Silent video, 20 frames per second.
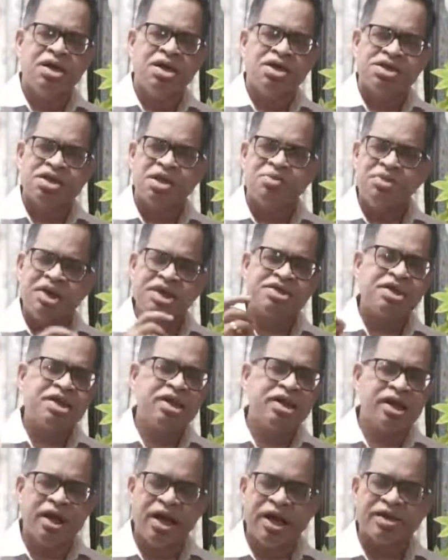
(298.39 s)

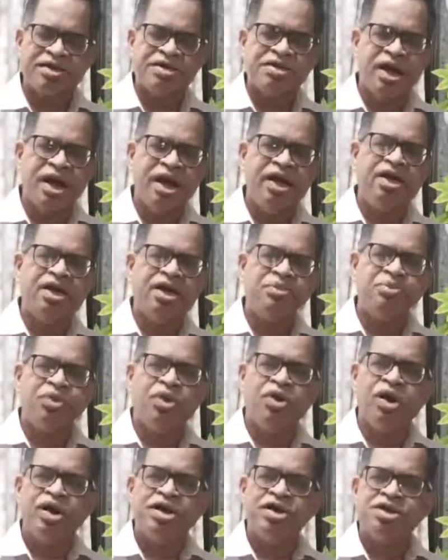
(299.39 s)
seamlessly connect entry
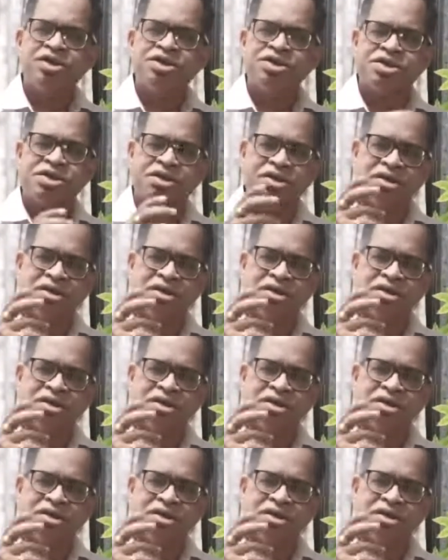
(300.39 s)
points,